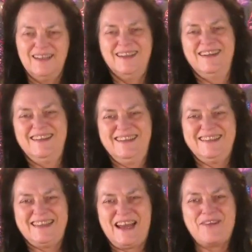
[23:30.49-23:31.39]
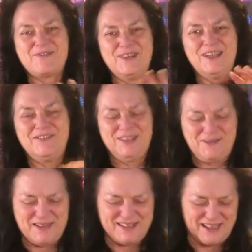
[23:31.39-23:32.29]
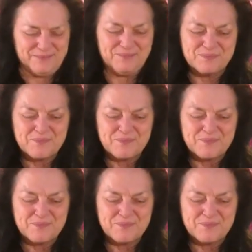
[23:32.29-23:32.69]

And I really, really miss that.